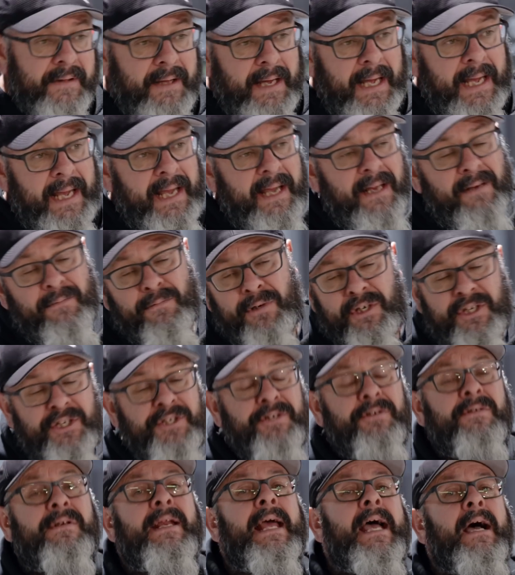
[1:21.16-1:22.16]
And we
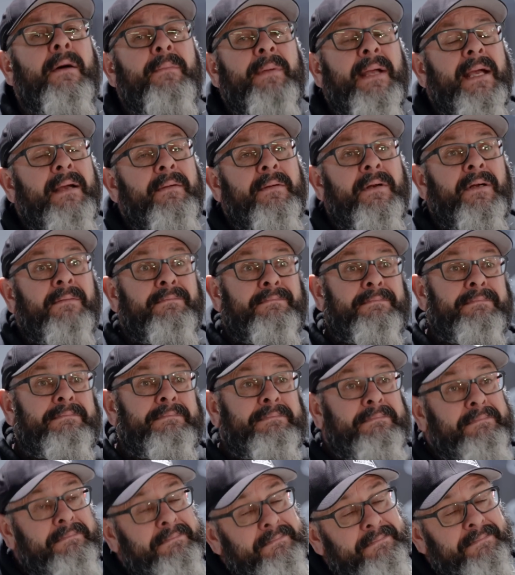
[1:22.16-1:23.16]
should now be able to,
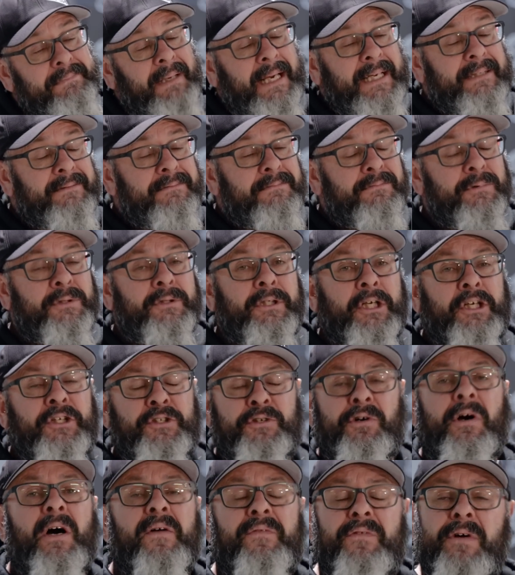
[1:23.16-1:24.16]
we're going to
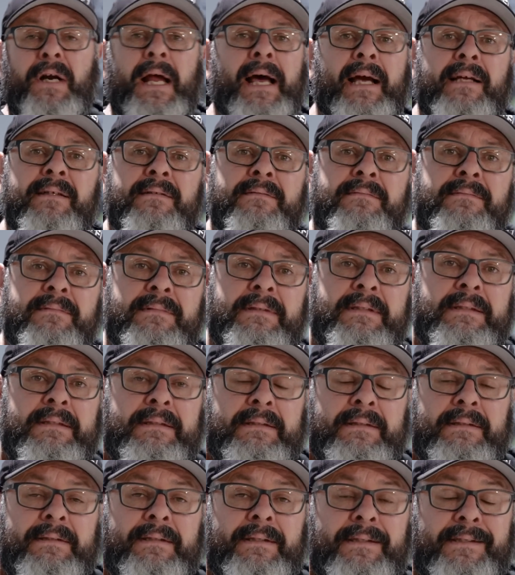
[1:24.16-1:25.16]
try for an 8 and
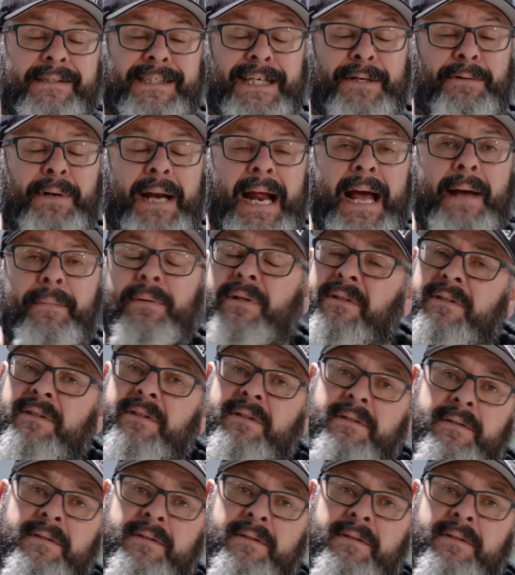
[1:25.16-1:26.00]
see what happens.